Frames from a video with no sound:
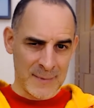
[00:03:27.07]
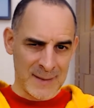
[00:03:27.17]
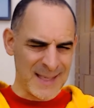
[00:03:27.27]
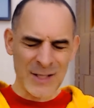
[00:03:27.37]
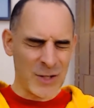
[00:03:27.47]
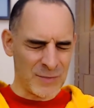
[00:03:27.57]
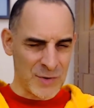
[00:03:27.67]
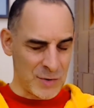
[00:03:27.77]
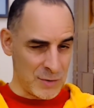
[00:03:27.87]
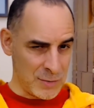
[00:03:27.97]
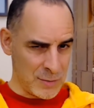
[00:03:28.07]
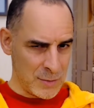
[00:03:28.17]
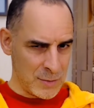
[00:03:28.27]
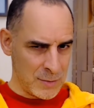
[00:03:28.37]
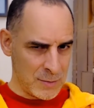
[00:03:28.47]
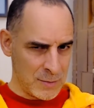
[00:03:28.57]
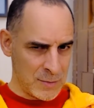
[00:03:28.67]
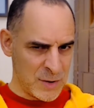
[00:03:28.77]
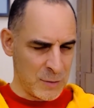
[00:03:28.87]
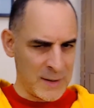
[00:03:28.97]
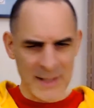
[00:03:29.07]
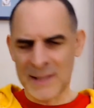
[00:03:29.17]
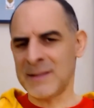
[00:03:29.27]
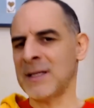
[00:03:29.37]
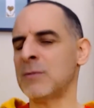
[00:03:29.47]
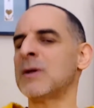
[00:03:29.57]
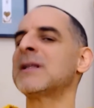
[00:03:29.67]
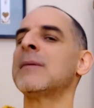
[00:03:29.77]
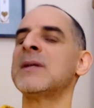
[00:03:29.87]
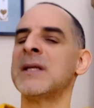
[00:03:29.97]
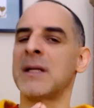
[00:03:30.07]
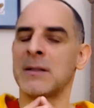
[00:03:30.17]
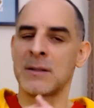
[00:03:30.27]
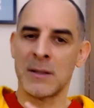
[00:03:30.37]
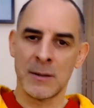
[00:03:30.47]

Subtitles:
didn't come true. So one time it did, one time it didn't.